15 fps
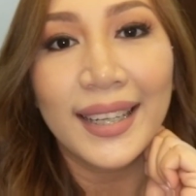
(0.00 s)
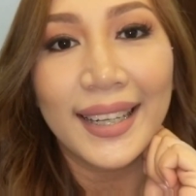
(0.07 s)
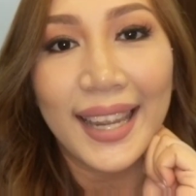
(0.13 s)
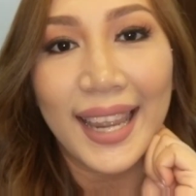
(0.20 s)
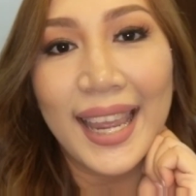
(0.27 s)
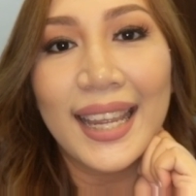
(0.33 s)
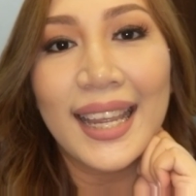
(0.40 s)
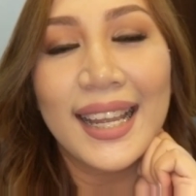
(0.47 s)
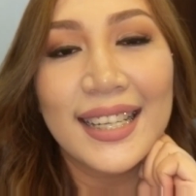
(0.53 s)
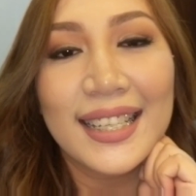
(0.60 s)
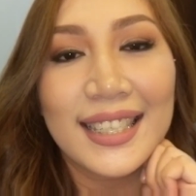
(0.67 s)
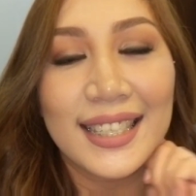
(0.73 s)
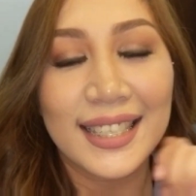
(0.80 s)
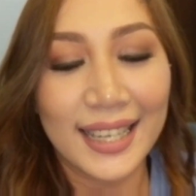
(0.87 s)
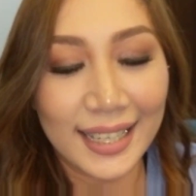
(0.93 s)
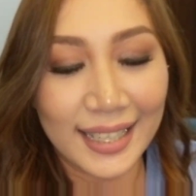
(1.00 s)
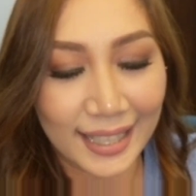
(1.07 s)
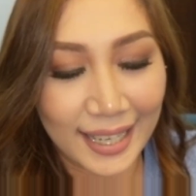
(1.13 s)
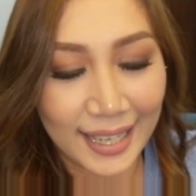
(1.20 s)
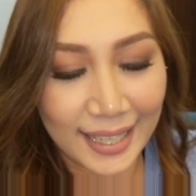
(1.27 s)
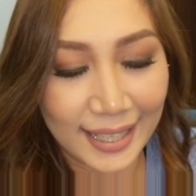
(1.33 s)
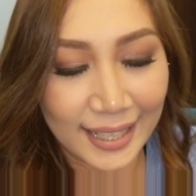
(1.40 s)
Hey guys, it
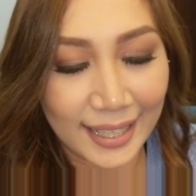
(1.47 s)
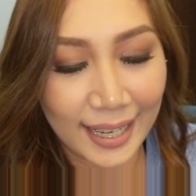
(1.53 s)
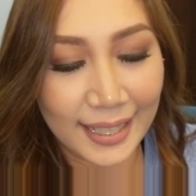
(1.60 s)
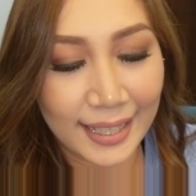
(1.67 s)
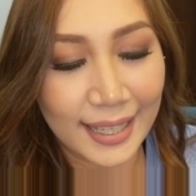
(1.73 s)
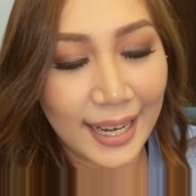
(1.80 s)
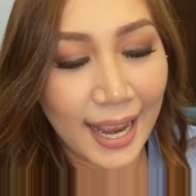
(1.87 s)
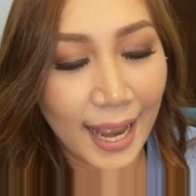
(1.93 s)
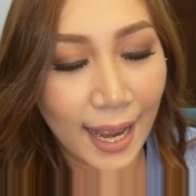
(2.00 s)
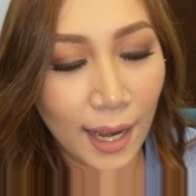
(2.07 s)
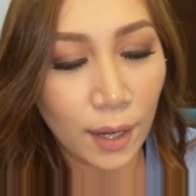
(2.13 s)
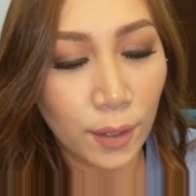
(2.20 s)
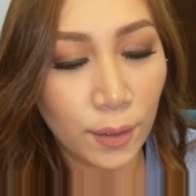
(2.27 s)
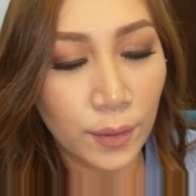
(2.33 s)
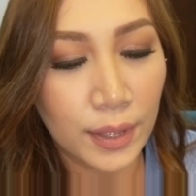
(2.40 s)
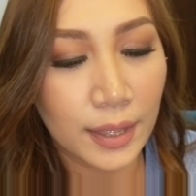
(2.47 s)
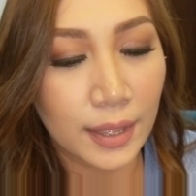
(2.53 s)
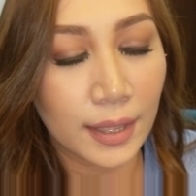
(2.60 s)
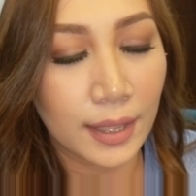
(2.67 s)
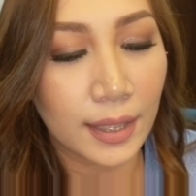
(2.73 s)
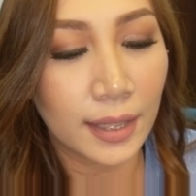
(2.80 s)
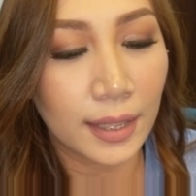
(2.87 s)
is now
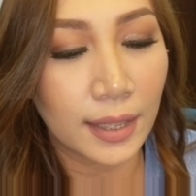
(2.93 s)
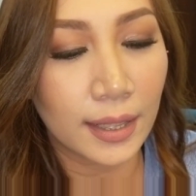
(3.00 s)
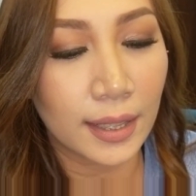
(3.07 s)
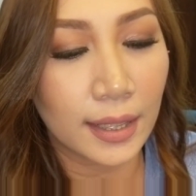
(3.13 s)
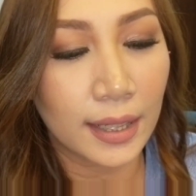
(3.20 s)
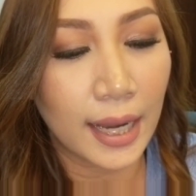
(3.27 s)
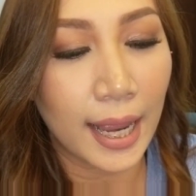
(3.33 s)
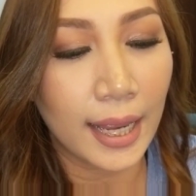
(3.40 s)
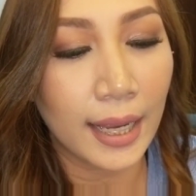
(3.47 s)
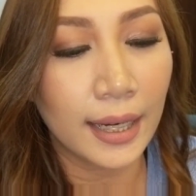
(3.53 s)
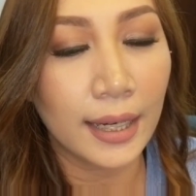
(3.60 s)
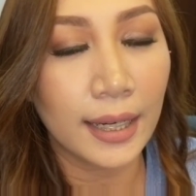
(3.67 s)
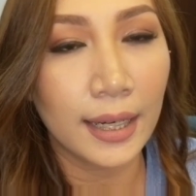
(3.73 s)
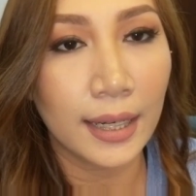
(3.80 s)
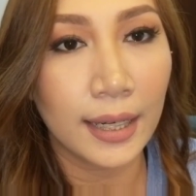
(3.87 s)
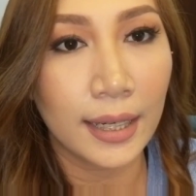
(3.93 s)
10:16.